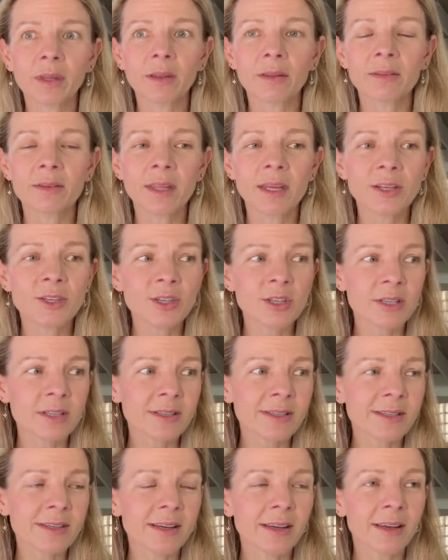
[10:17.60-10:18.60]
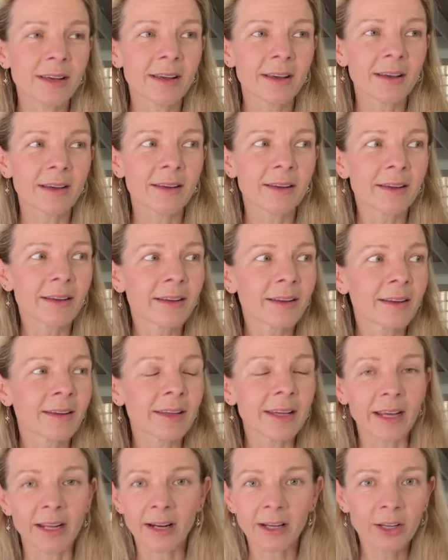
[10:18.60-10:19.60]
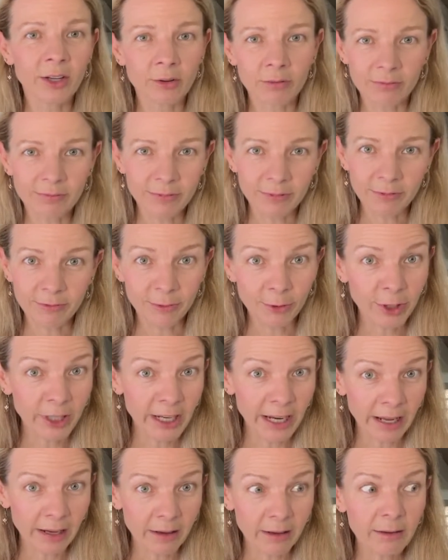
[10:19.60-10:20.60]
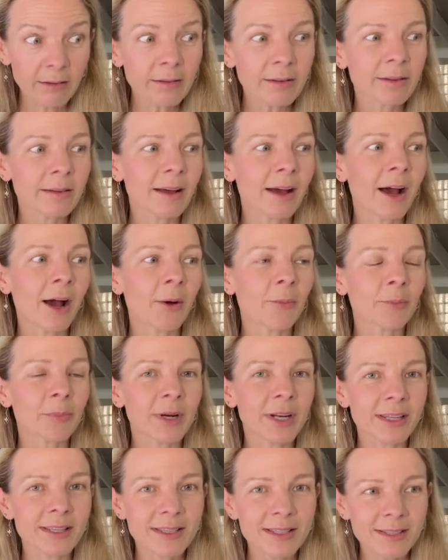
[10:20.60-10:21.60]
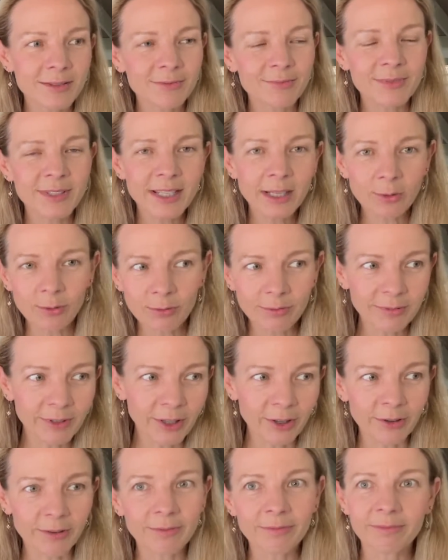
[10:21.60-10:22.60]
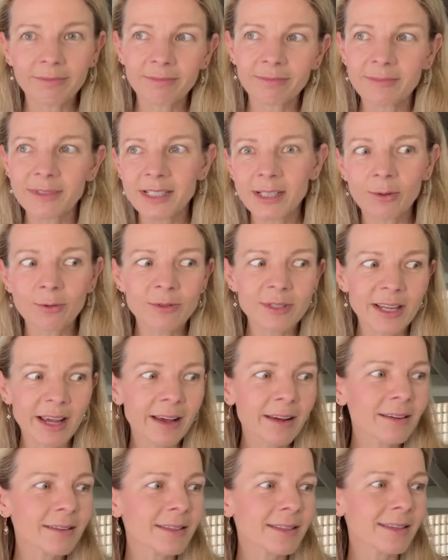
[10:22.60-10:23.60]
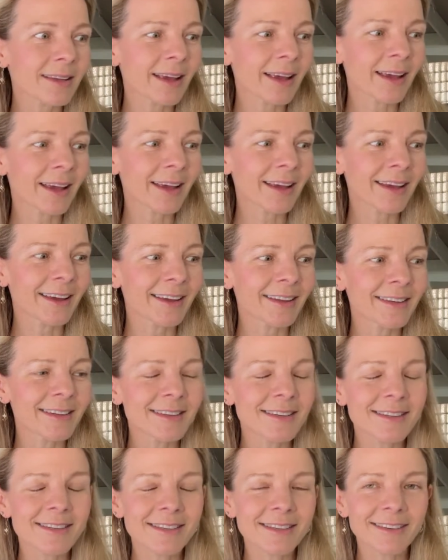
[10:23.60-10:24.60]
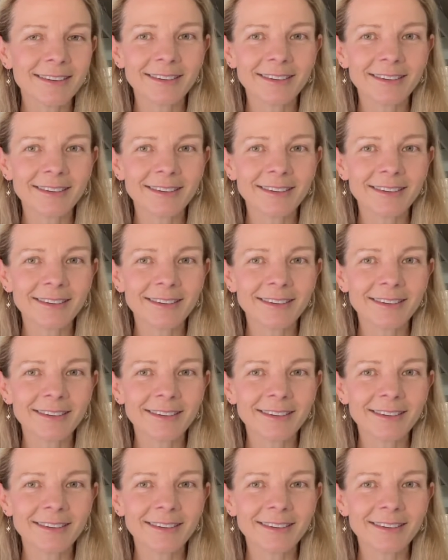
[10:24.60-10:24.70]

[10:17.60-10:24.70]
they're just, yeah, like you're fully naked, but it's single sex, and